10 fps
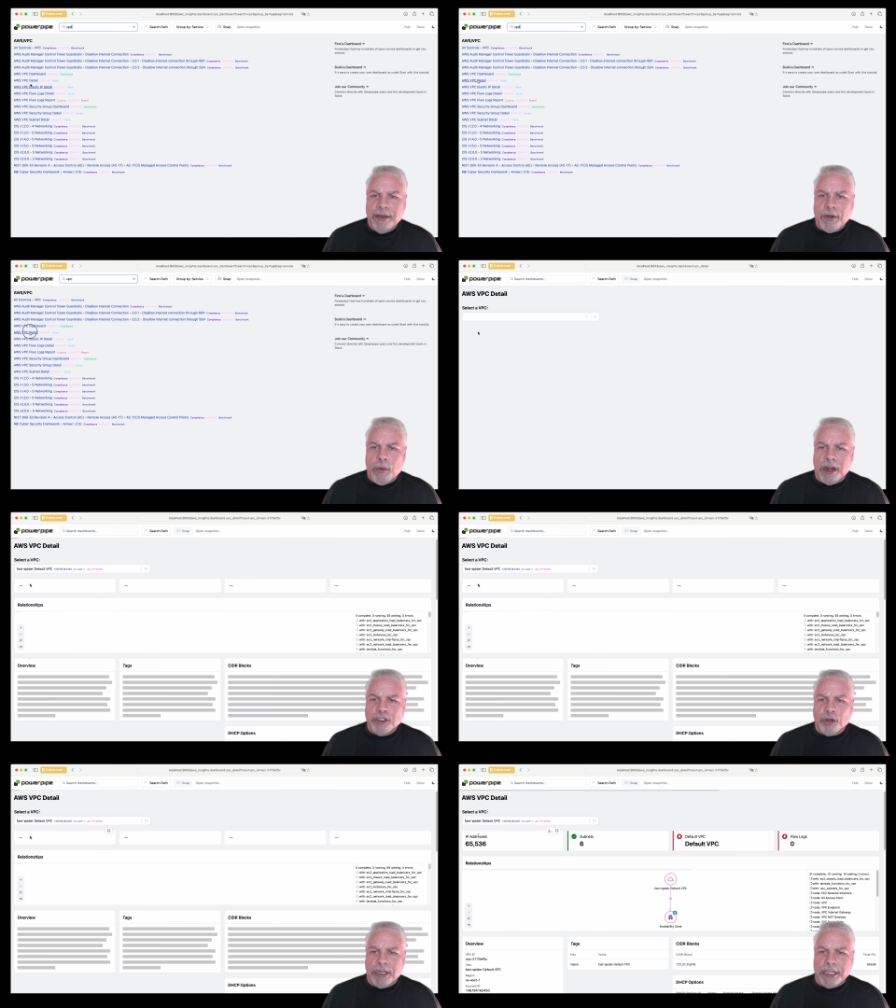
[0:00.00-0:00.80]
If I want
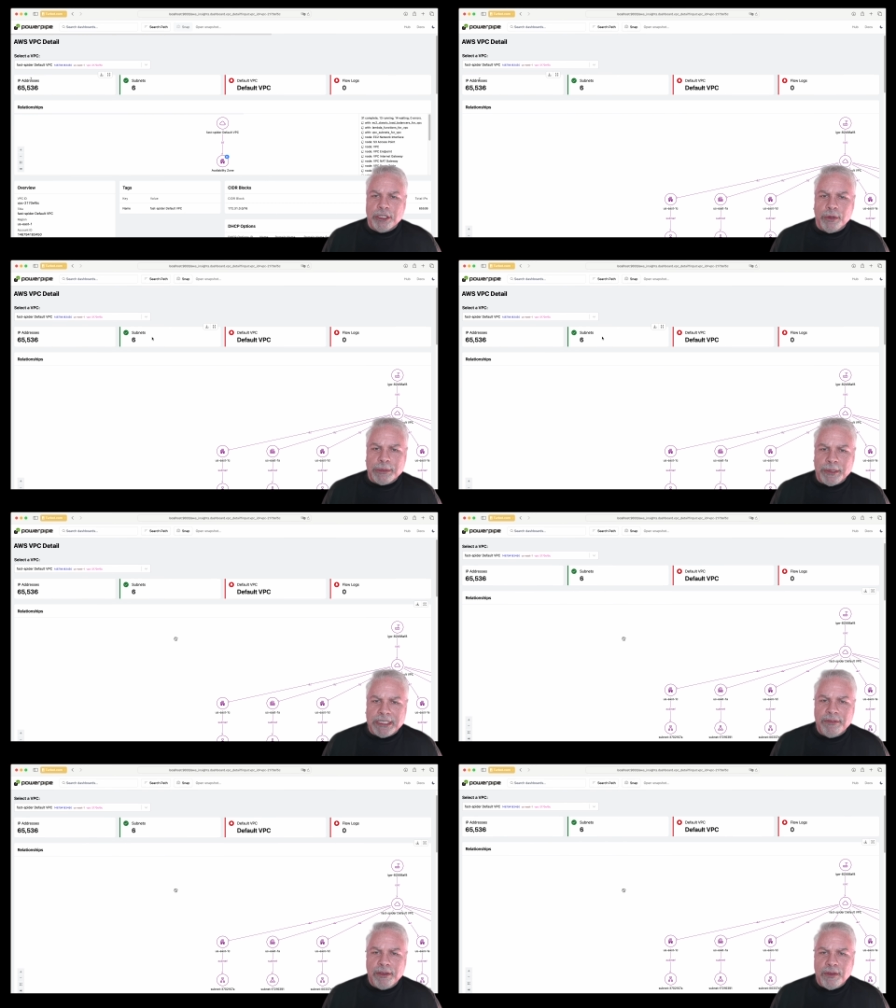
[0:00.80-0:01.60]
to drill into a
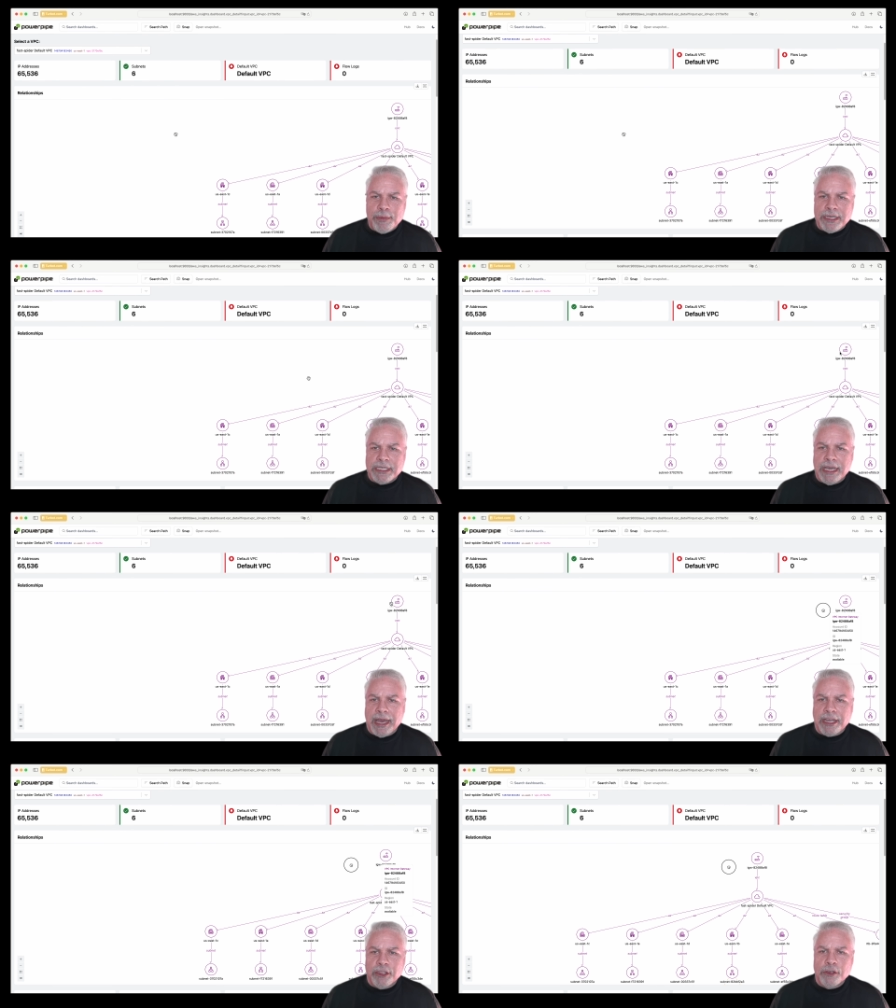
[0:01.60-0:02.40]
specific VPC,
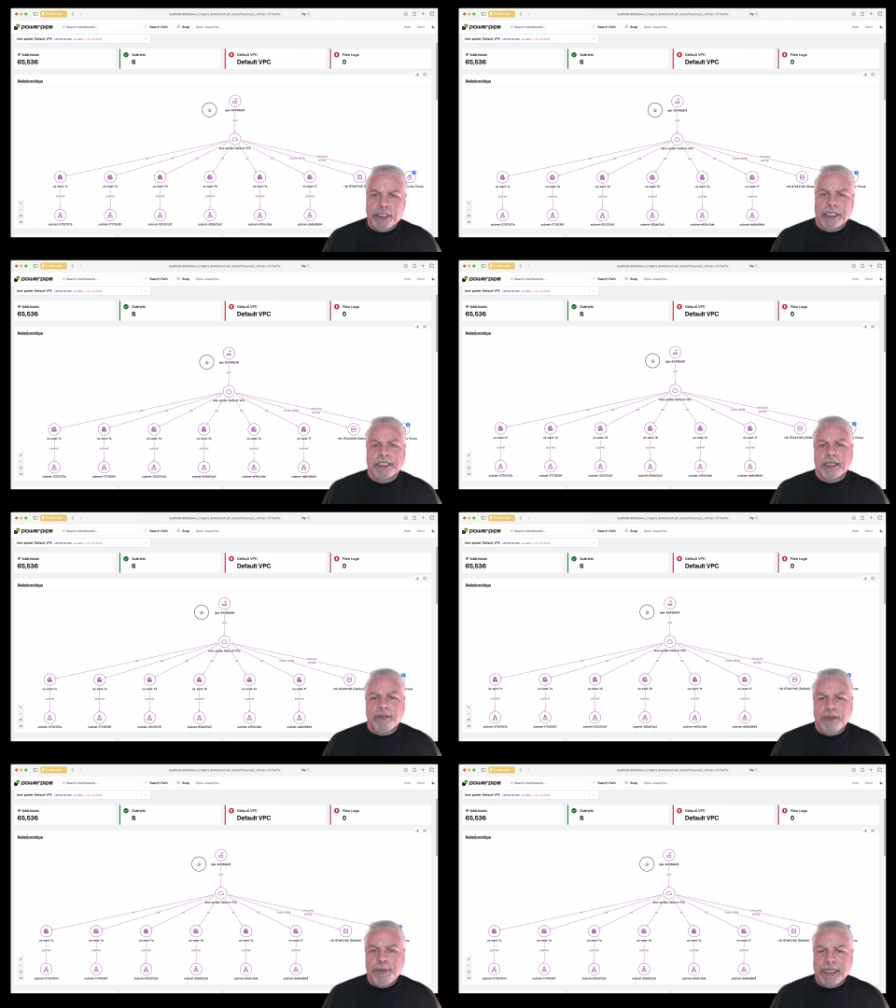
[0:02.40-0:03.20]
I can use this
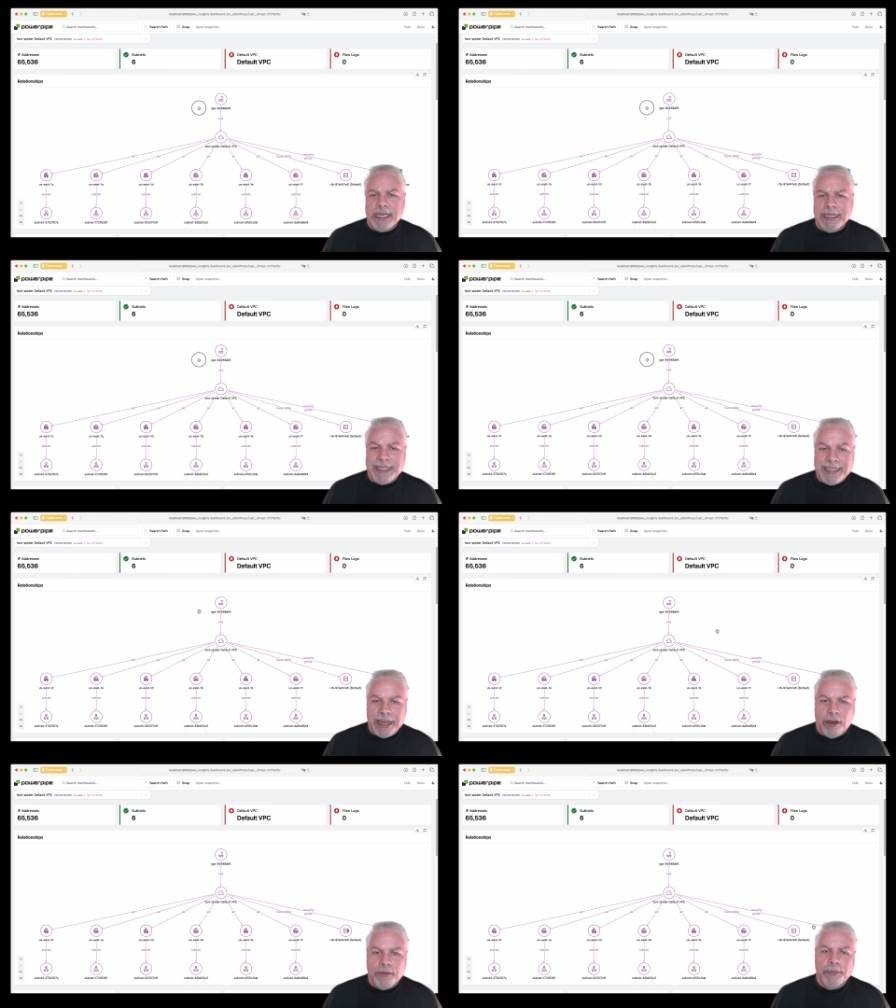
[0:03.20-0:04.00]
VPC
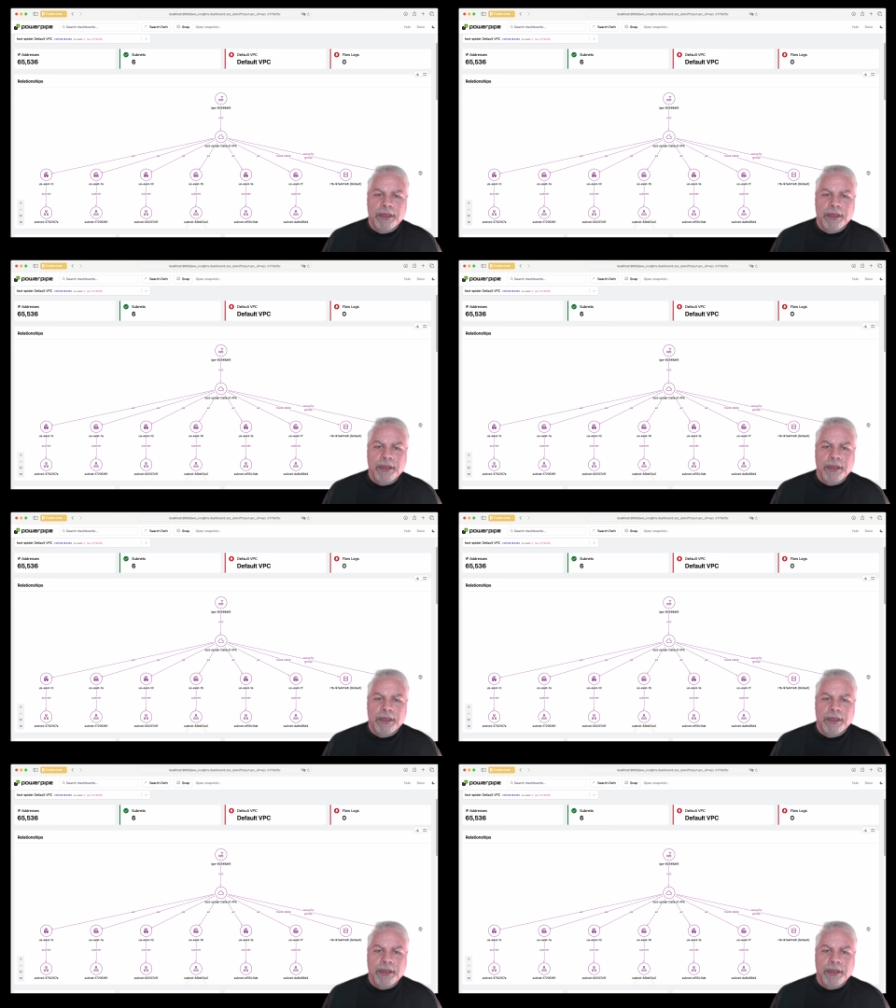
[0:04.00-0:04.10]
detail